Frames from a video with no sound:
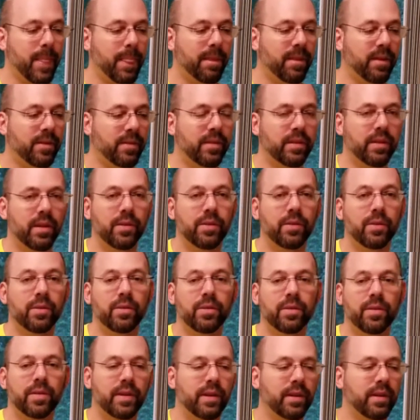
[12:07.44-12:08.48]
The other
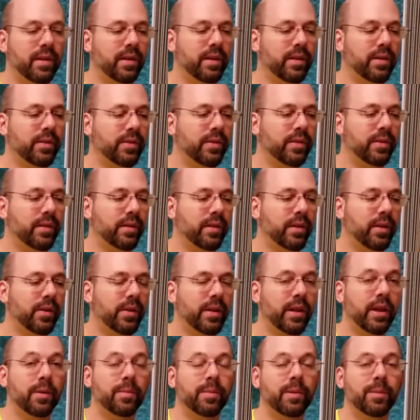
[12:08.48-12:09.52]
thing is, a
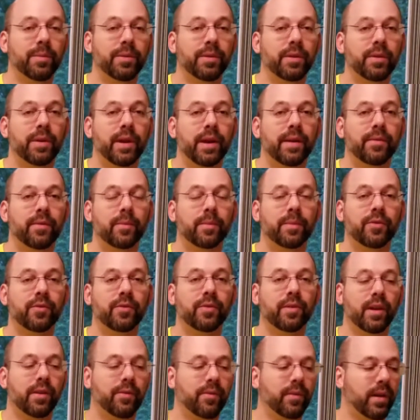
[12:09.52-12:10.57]
lot of people don't have a
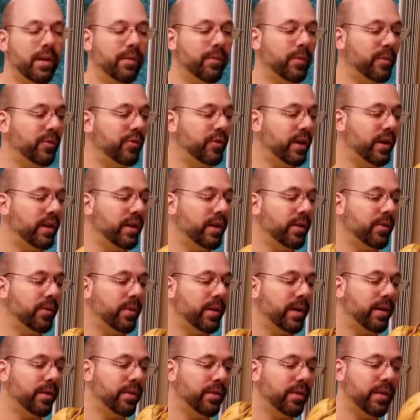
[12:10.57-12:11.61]
machete
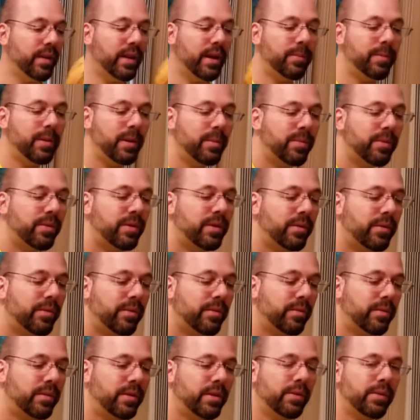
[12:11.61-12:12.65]
around. A lot of people
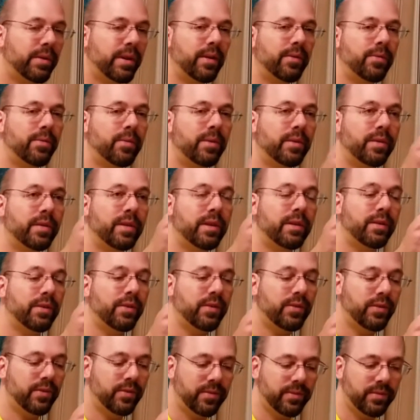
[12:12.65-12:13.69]
don't have one of
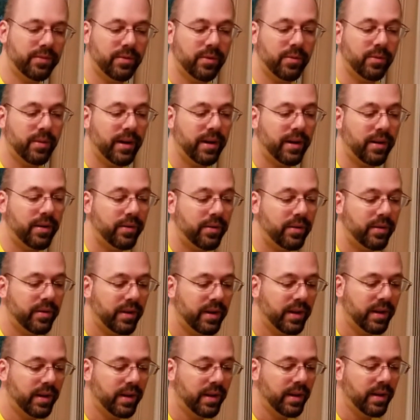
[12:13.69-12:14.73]
these around.
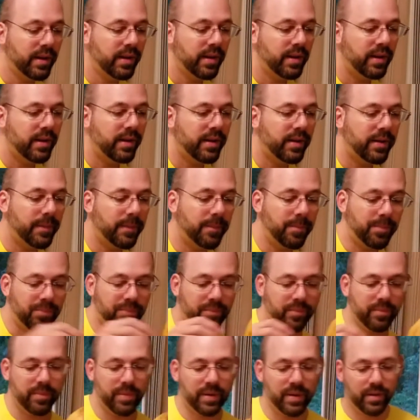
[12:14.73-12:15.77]

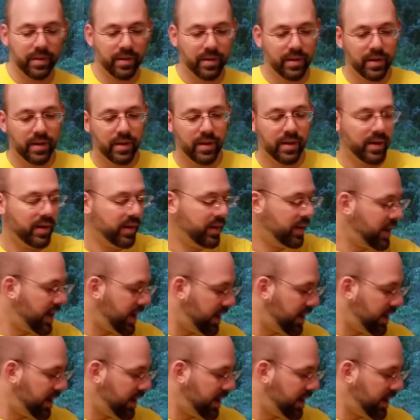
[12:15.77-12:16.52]
But a lot of